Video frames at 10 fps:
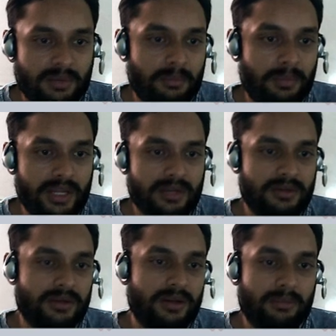plane,
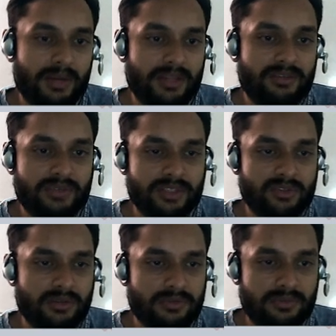corner face
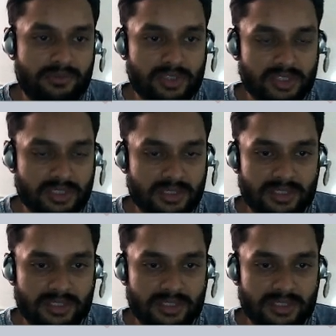of feature.